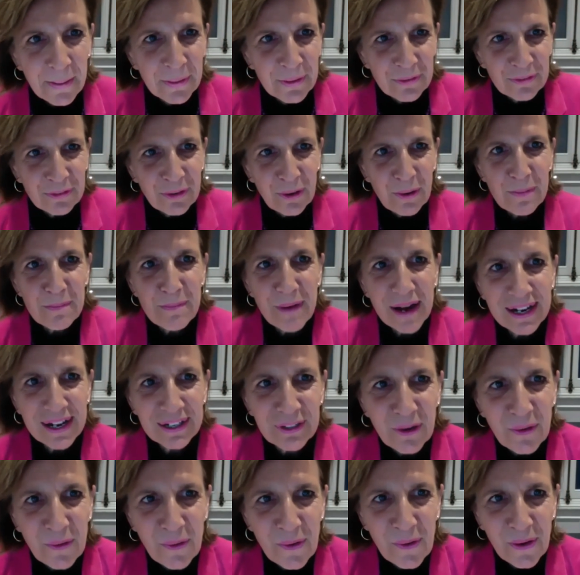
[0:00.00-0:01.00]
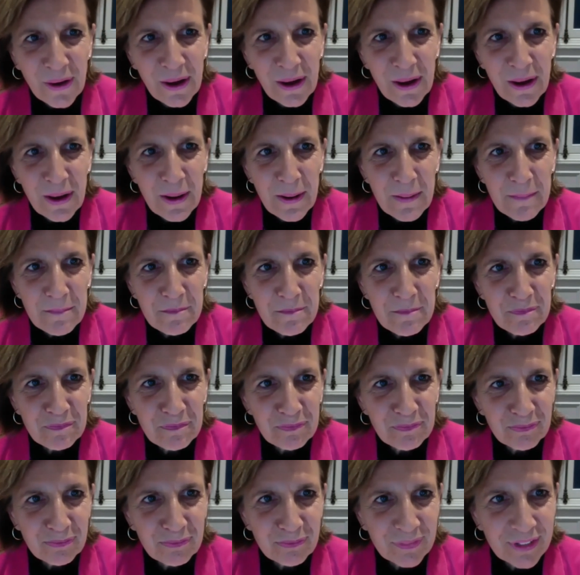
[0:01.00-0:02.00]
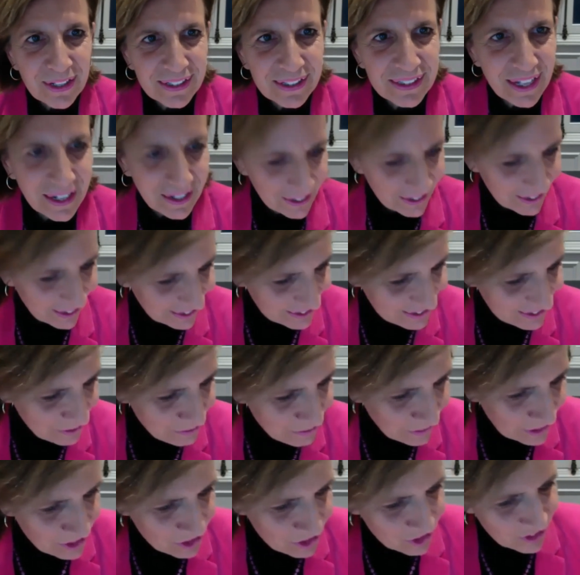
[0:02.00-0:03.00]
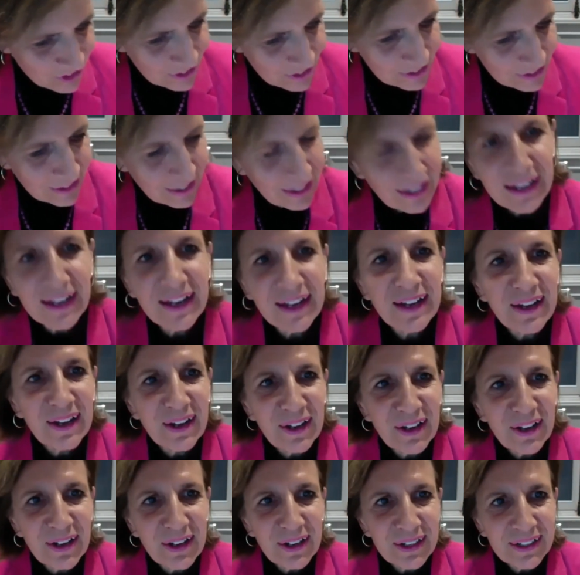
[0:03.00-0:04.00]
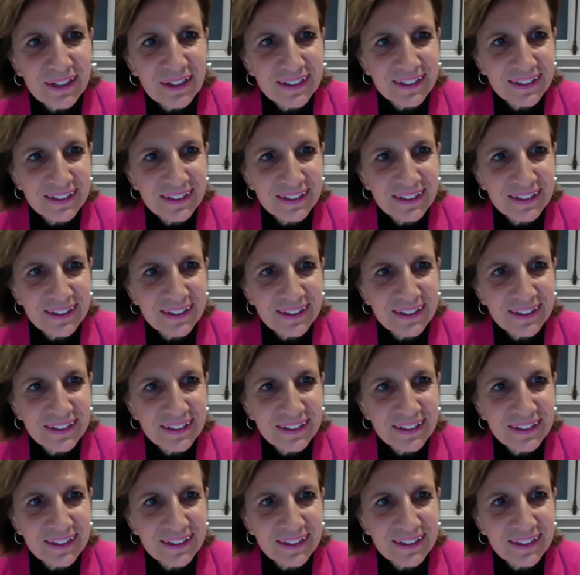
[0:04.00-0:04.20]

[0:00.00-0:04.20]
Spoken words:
So Margot, yeah, as I mentioned, an